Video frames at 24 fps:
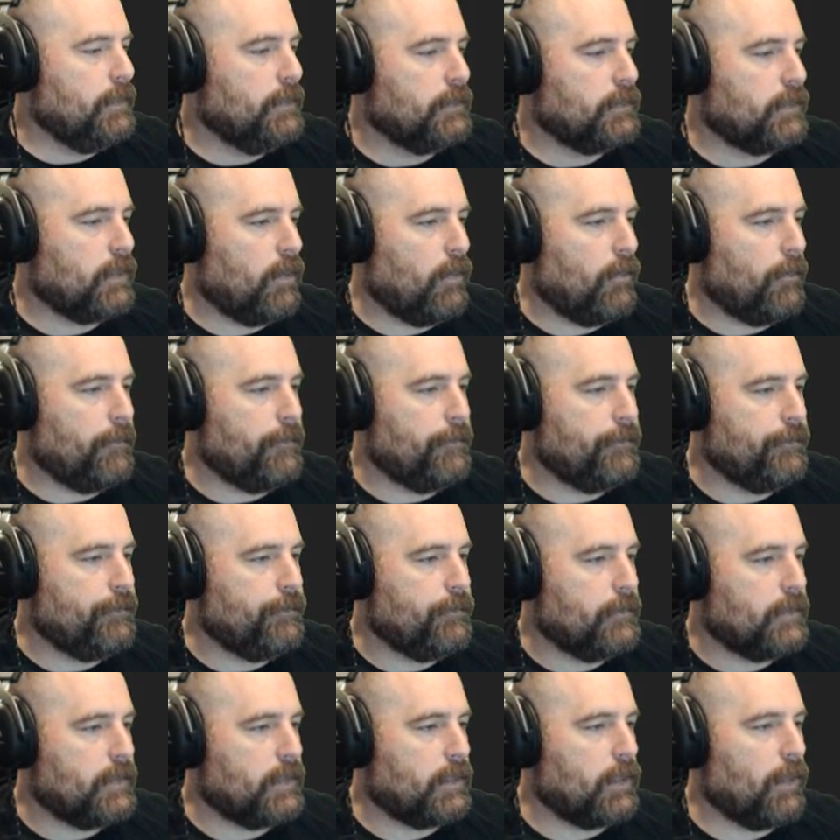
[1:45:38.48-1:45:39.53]
So,
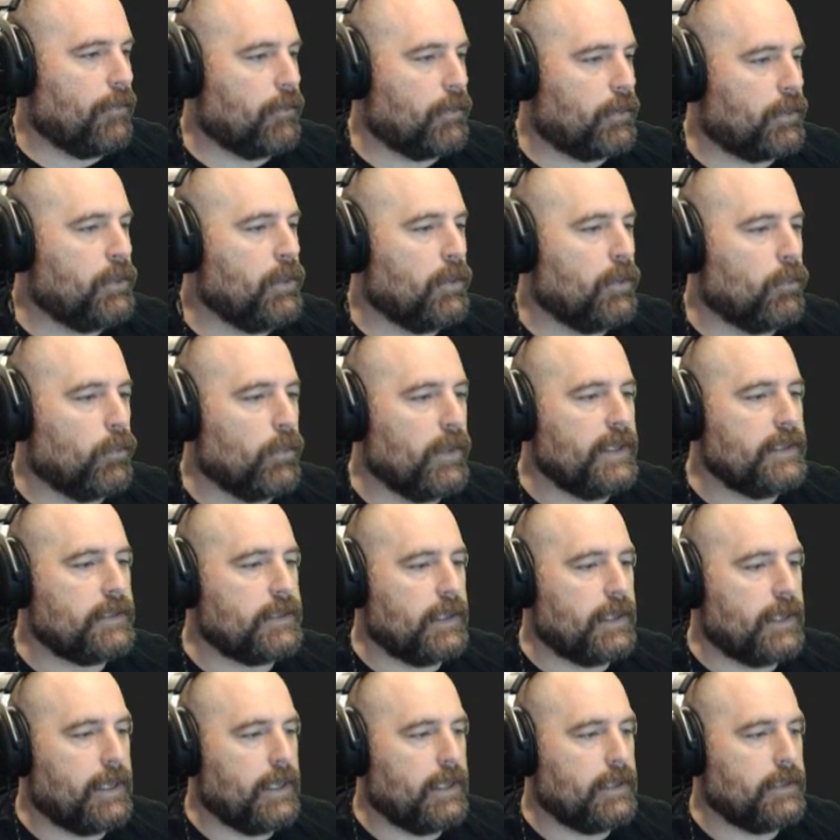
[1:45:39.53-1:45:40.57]
another good
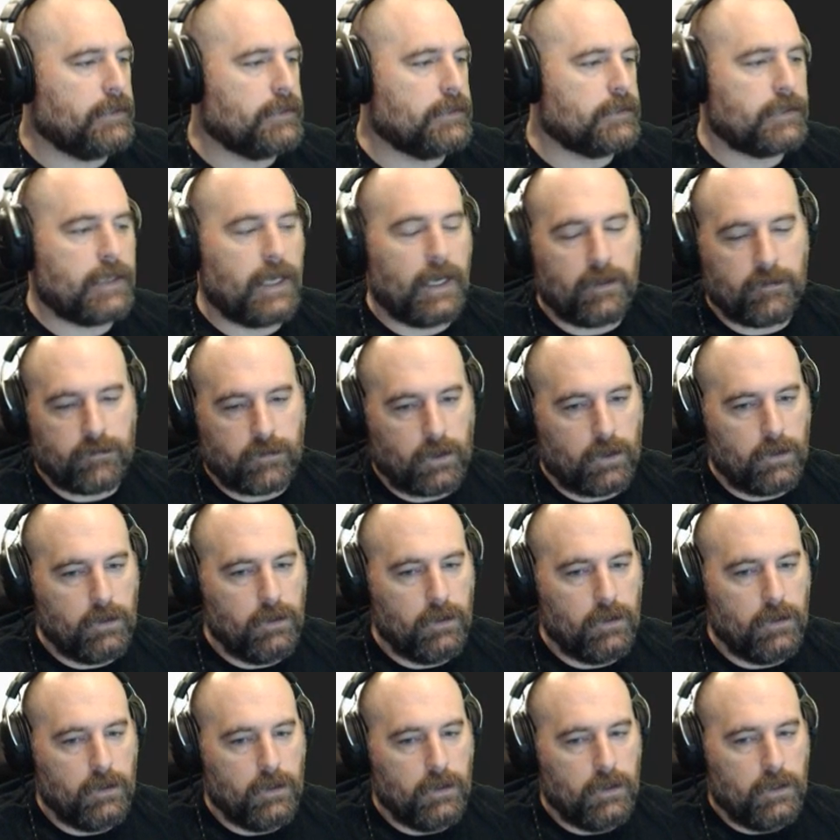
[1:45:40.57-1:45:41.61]
reason to get into this kind of
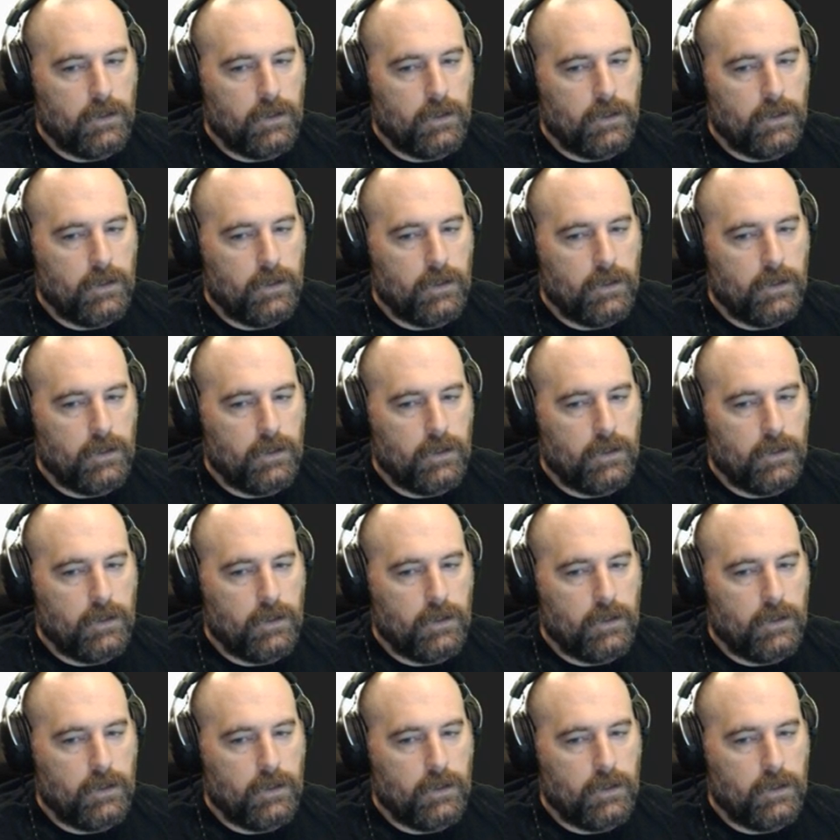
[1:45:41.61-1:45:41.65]
art.